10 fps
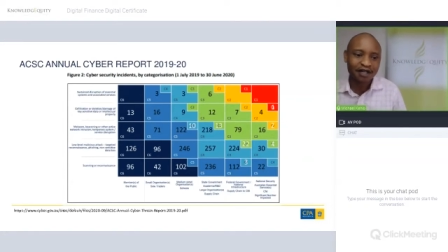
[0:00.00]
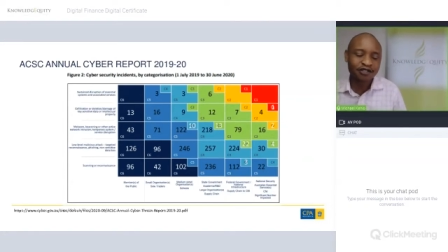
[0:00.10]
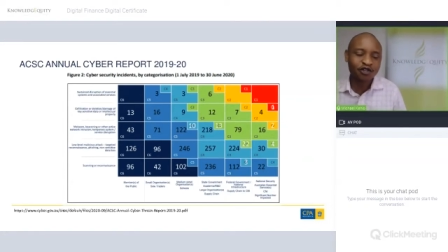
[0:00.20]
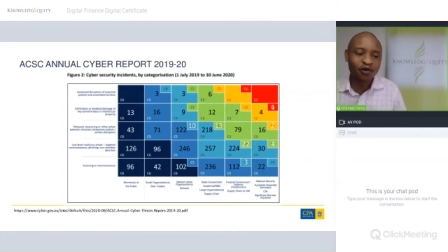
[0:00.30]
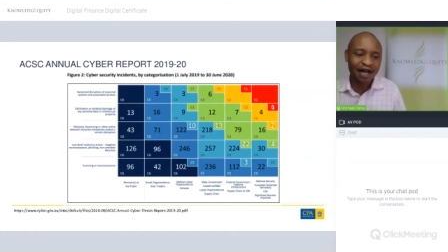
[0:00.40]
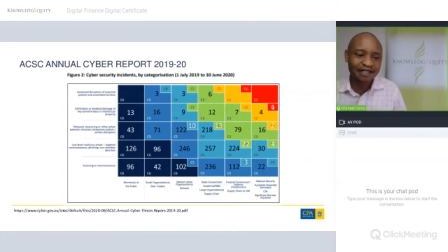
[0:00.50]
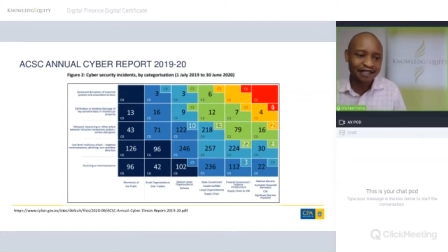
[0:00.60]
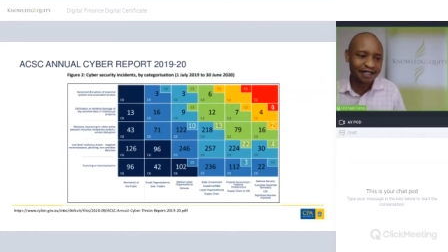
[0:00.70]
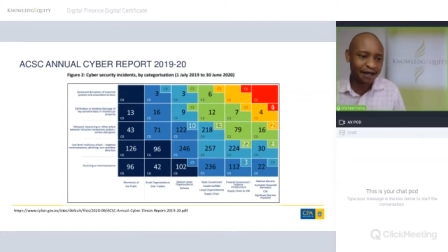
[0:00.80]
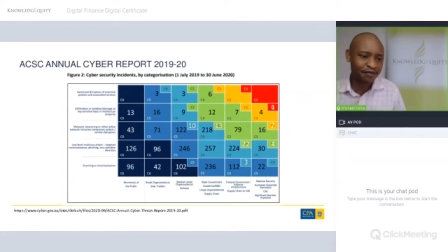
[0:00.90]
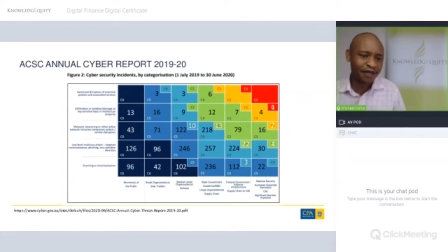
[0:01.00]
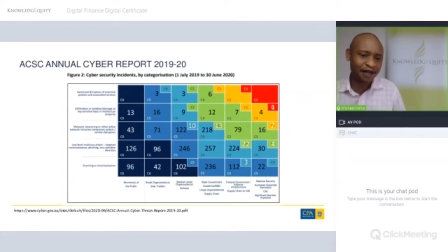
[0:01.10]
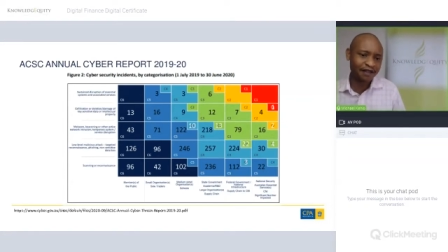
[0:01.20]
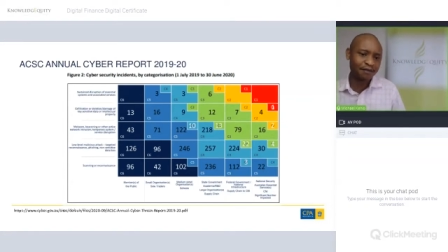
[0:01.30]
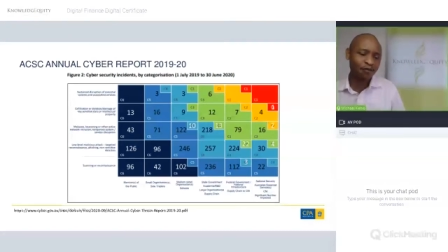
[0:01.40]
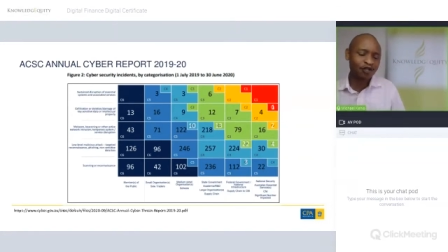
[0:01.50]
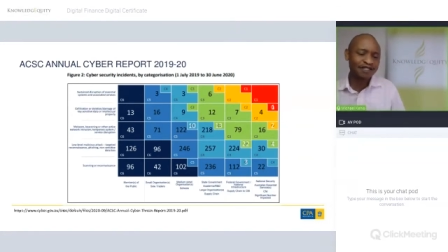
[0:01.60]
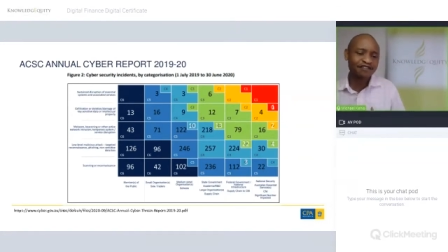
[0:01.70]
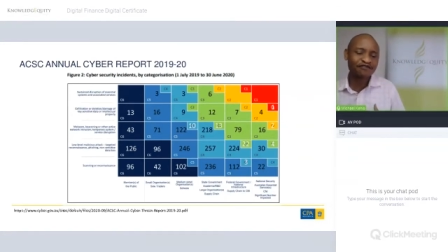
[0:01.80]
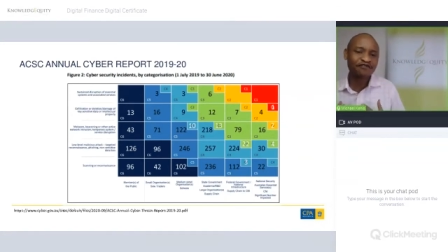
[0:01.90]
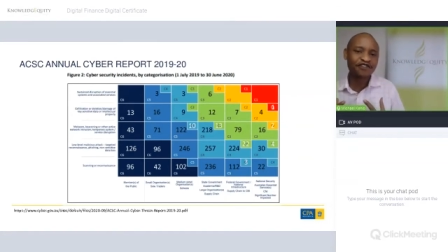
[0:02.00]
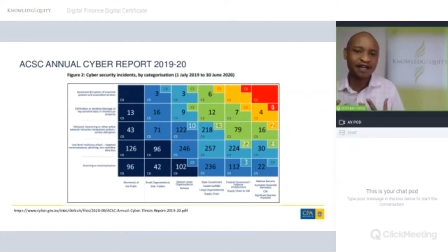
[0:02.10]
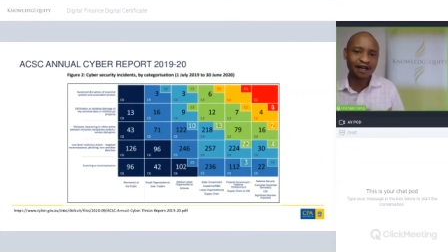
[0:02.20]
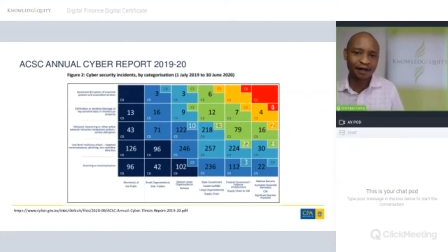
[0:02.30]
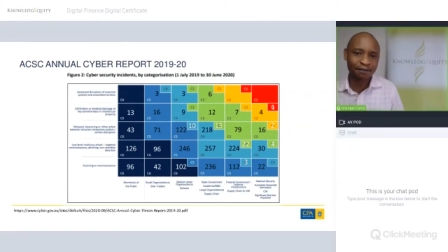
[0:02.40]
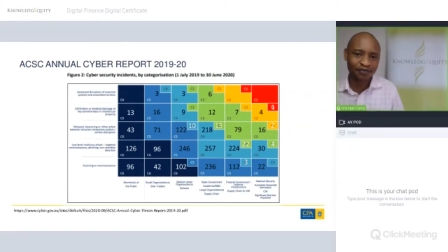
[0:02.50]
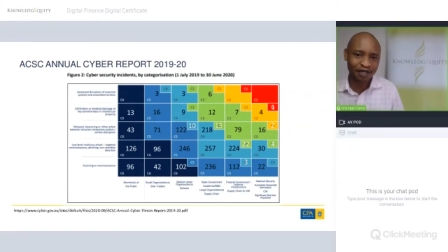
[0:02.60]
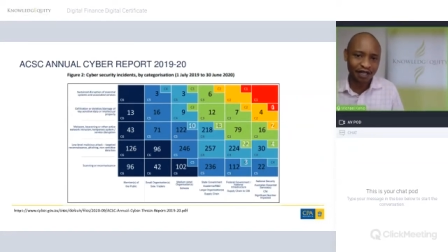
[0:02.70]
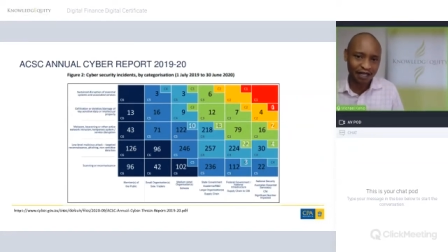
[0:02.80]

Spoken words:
So you can see the most severe